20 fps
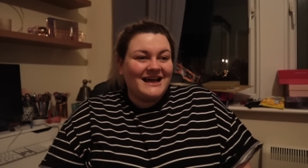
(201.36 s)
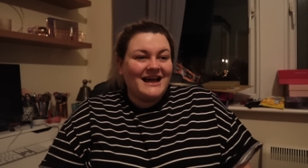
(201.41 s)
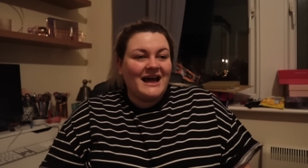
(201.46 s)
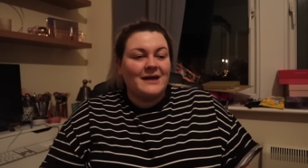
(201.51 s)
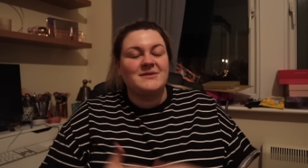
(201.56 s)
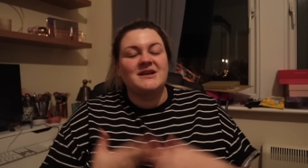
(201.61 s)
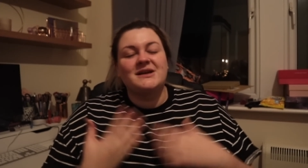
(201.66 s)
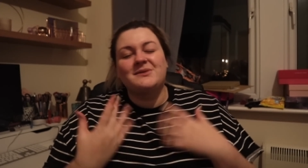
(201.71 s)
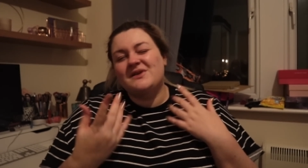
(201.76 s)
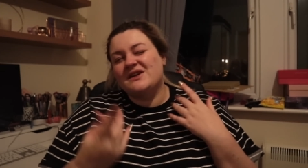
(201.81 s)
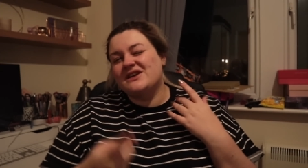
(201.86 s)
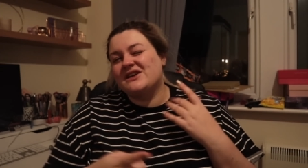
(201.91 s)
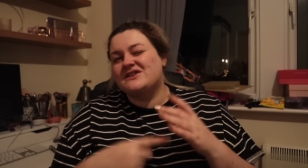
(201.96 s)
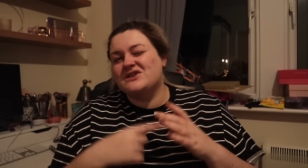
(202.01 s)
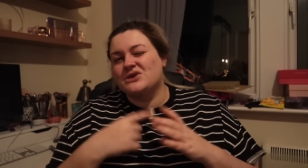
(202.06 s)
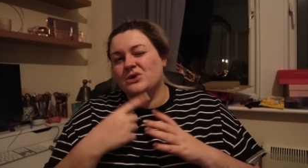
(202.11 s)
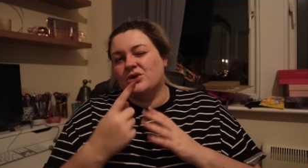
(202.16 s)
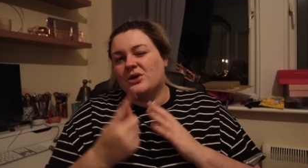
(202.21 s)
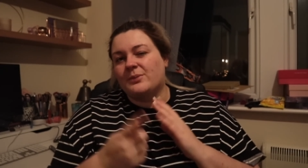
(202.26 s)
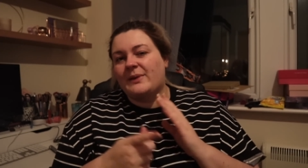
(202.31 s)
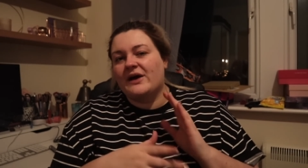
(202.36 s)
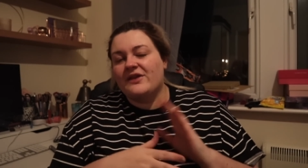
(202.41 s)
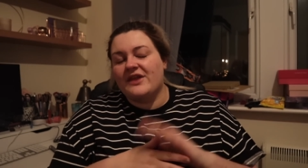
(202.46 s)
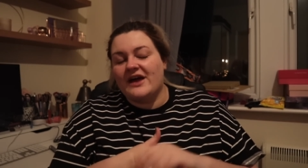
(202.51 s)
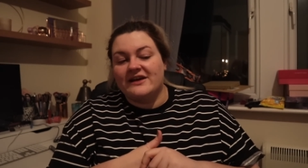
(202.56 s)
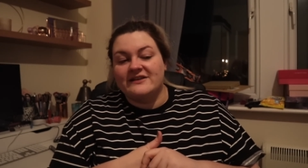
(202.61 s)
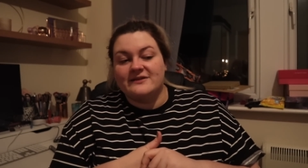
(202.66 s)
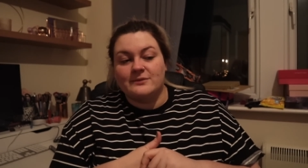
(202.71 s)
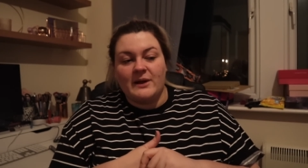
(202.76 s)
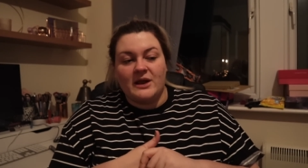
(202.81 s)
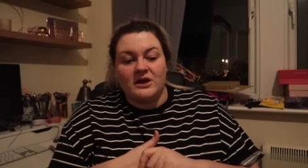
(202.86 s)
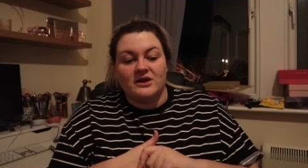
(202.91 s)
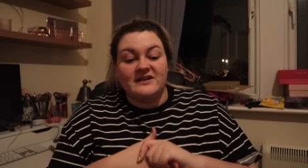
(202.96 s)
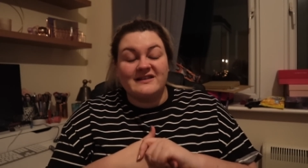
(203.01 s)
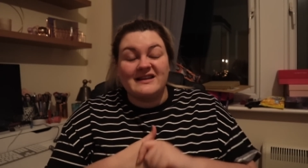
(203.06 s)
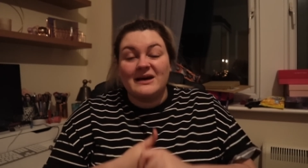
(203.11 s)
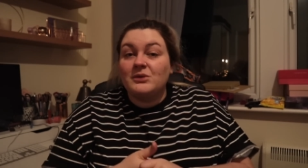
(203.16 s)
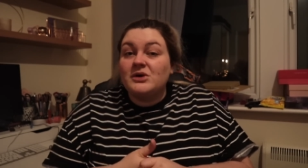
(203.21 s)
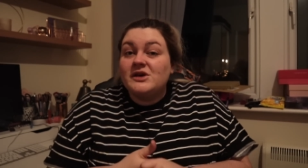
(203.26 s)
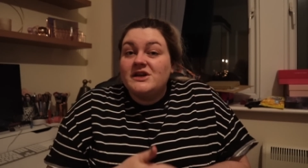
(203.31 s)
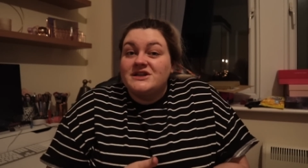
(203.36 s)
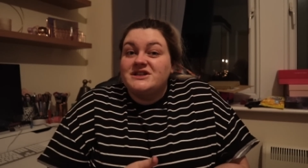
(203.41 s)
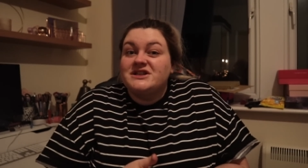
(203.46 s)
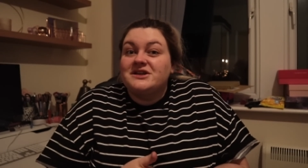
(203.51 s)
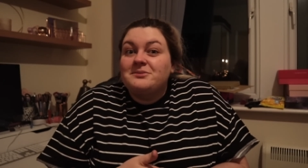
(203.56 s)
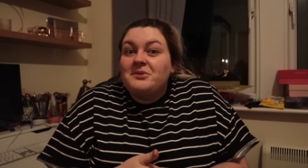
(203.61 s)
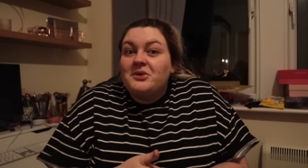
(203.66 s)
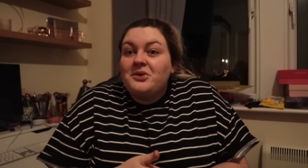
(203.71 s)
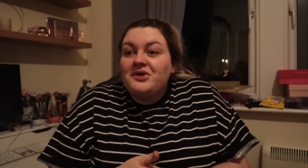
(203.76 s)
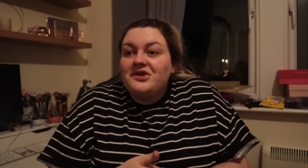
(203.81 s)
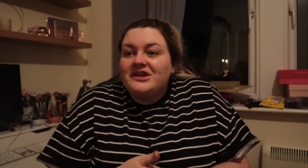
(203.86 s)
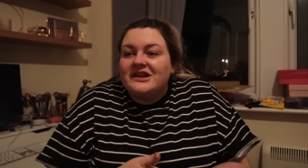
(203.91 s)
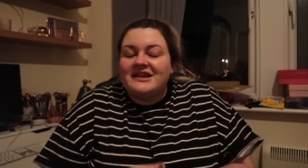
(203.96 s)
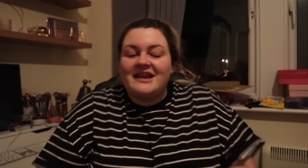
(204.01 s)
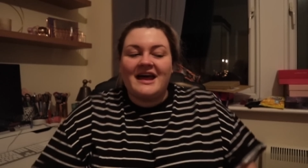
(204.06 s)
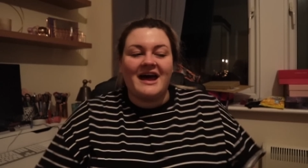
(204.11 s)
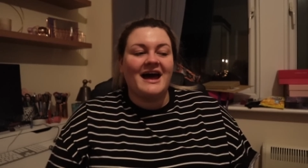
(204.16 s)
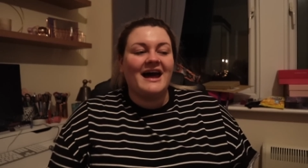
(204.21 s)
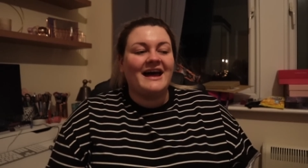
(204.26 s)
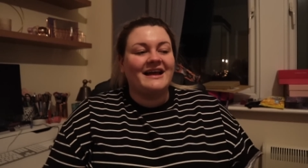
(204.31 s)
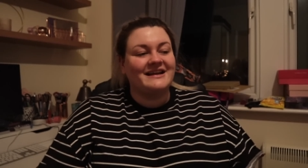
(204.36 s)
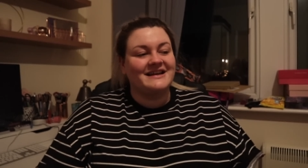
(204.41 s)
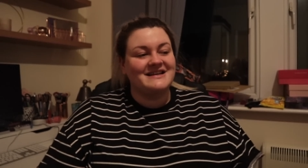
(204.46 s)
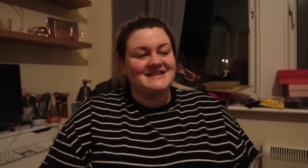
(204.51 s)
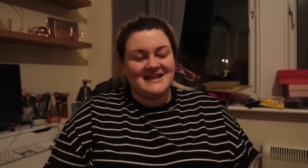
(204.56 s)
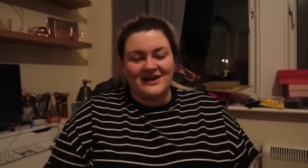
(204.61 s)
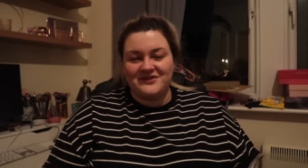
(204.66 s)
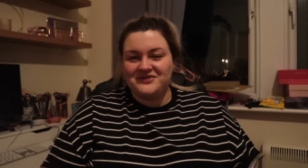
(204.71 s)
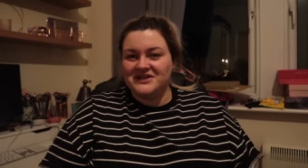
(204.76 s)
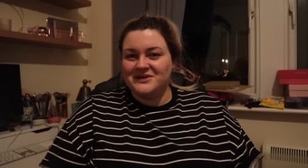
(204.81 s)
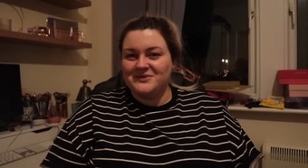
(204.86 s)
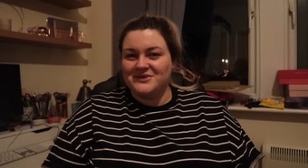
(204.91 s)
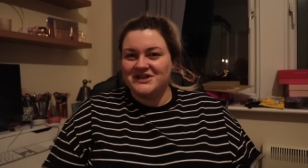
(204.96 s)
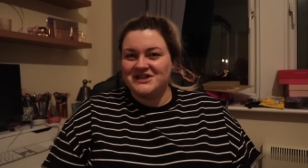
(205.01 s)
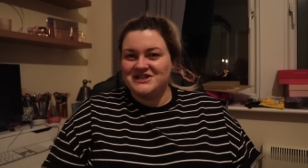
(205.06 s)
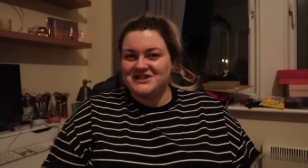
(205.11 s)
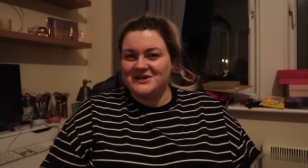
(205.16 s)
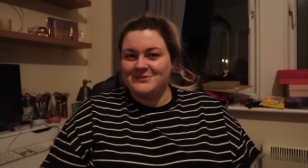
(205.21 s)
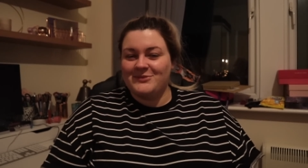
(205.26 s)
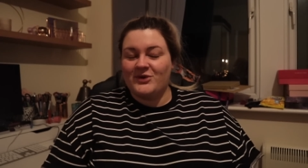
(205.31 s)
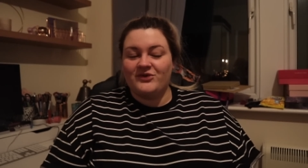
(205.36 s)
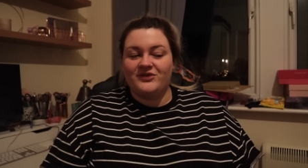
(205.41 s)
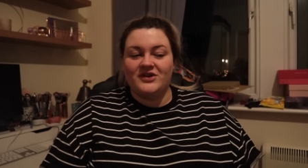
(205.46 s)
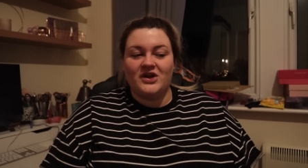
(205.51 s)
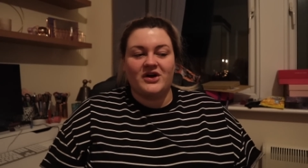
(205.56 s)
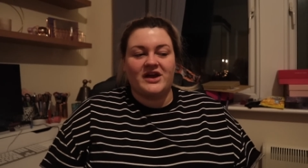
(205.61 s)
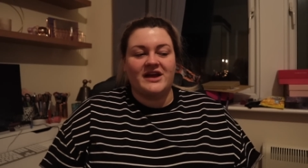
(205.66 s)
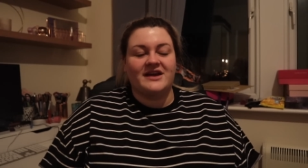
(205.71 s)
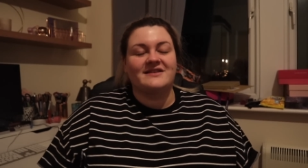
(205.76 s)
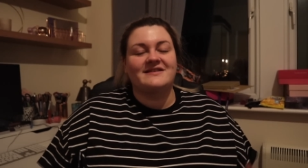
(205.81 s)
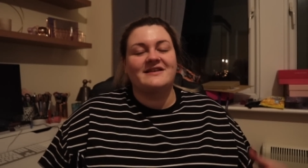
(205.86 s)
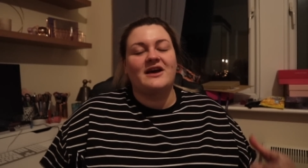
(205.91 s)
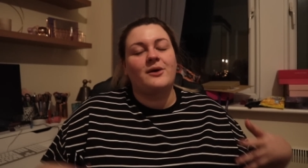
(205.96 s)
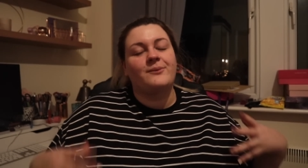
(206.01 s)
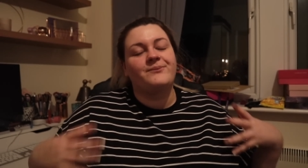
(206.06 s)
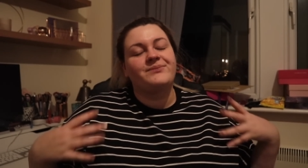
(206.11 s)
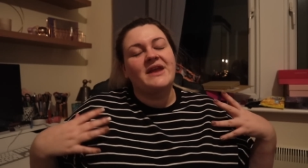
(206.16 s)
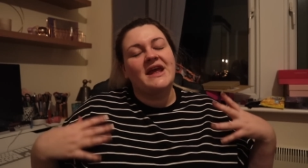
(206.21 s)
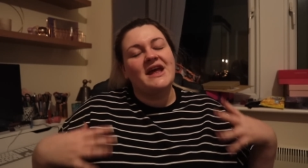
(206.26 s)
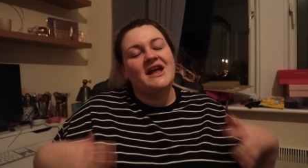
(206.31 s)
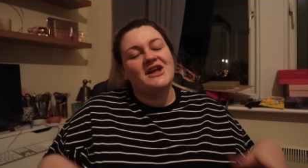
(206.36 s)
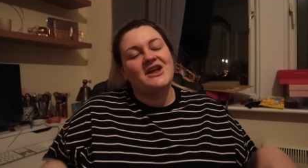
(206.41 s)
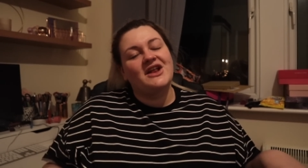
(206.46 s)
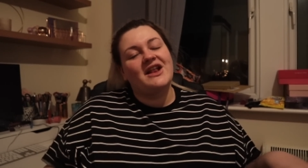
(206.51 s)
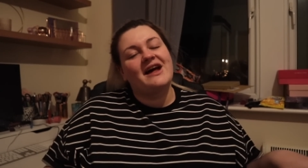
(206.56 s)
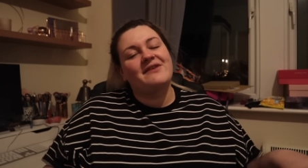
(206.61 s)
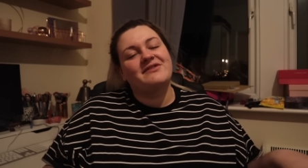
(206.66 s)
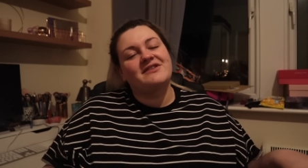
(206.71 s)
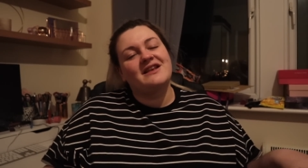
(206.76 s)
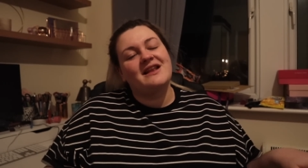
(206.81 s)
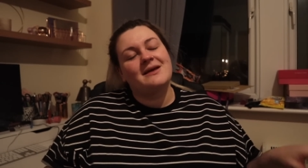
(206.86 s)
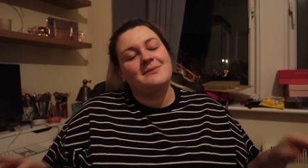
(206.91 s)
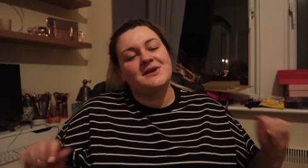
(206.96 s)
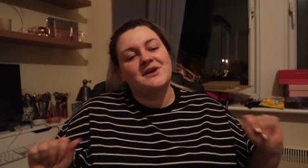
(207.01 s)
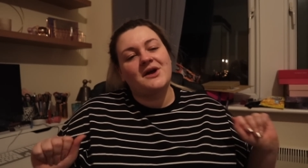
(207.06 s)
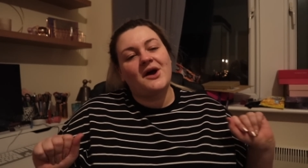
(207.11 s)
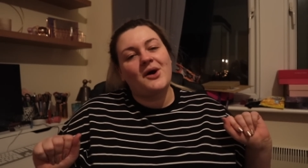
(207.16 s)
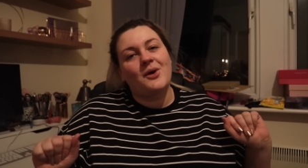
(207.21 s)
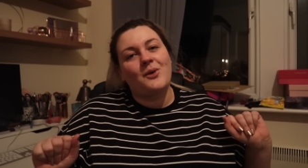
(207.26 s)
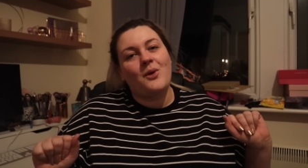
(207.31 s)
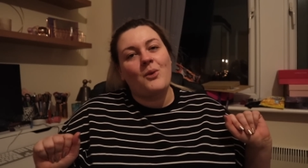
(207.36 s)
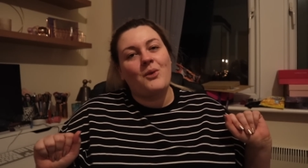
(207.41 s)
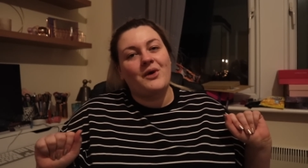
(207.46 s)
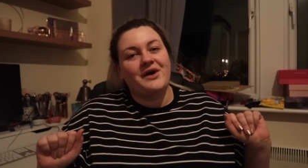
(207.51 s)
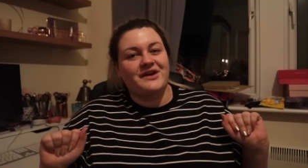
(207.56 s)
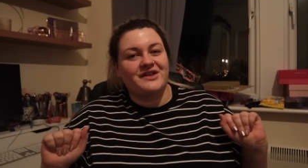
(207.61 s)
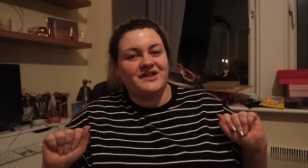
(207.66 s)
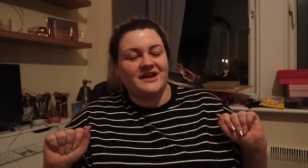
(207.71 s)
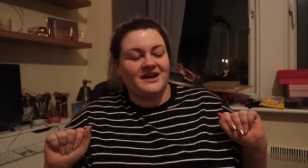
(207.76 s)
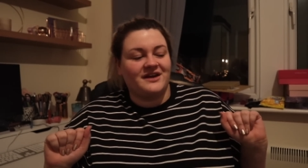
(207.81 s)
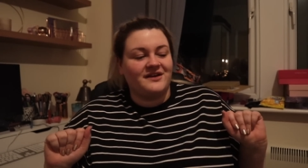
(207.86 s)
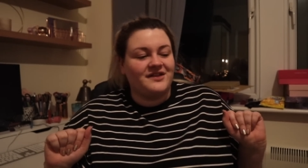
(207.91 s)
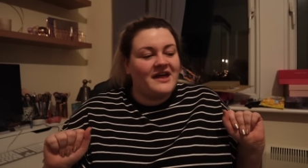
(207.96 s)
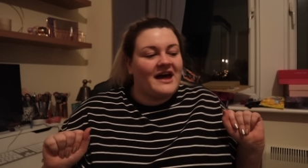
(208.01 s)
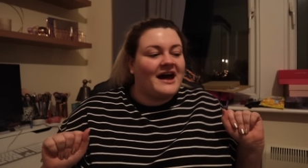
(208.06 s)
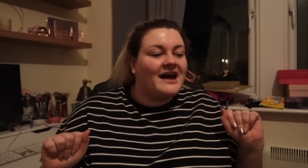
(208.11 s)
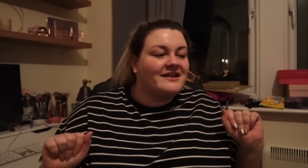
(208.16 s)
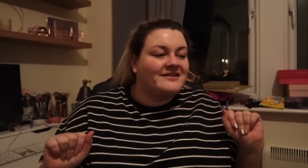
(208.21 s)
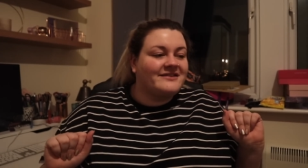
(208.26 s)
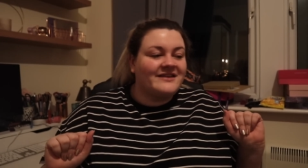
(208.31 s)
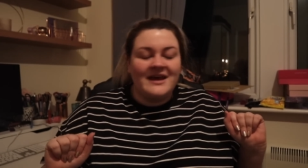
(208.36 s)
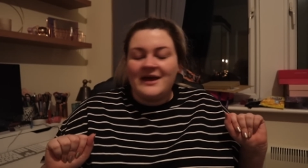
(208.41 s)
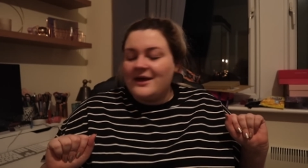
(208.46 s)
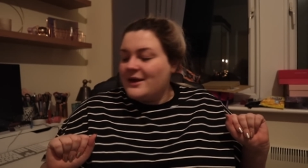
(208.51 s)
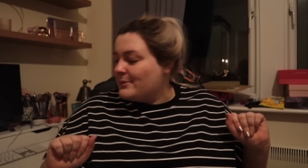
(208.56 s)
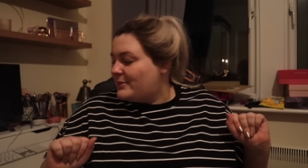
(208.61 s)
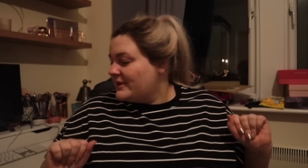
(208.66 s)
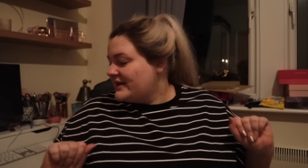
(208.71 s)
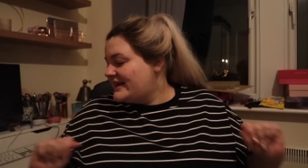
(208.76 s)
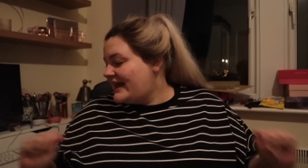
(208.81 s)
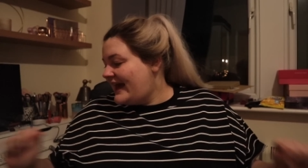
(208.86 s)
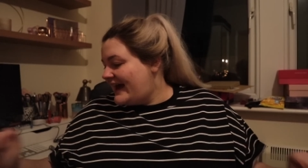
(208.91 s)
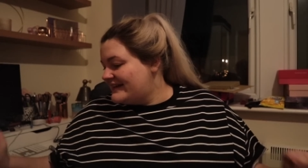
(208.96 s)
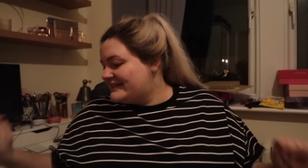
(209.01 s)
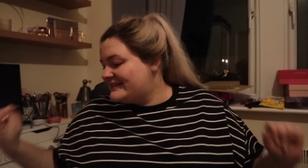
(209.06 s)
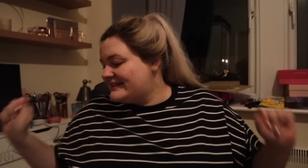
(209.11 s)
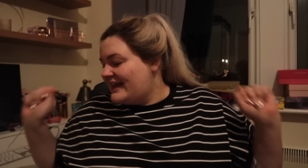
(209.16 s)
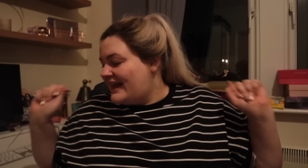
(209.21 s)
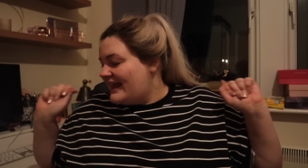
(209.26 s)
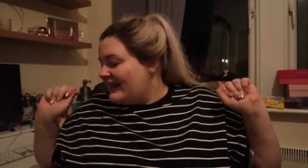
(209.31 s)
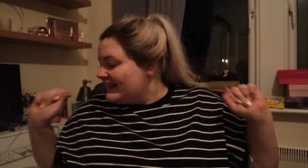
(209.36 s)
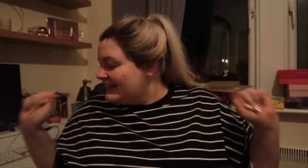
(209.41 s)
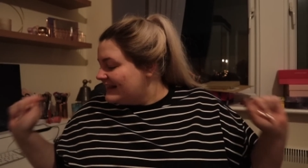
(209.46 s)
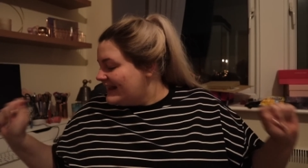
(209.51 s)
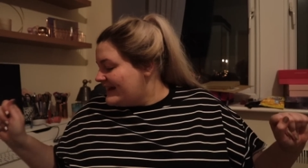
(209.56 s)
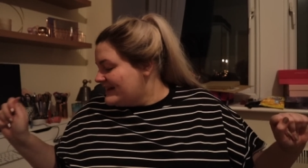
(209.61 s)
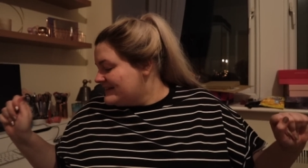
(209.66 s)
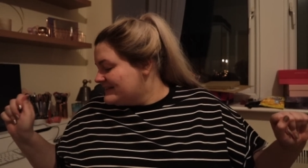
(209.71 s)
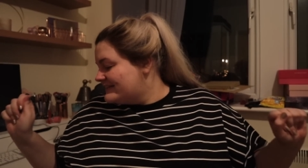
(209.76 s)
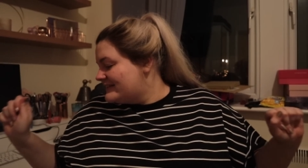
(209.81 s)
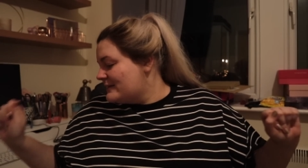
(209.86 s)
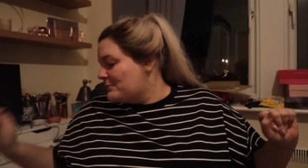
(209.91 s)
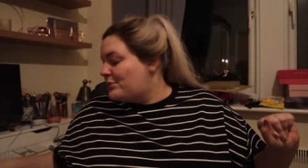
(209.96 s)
I mean, I'm going to talk about that as well because I want to do more than that and I definitely want to do more vlogging. So you'll have to let me know what you think of that. But yes, let's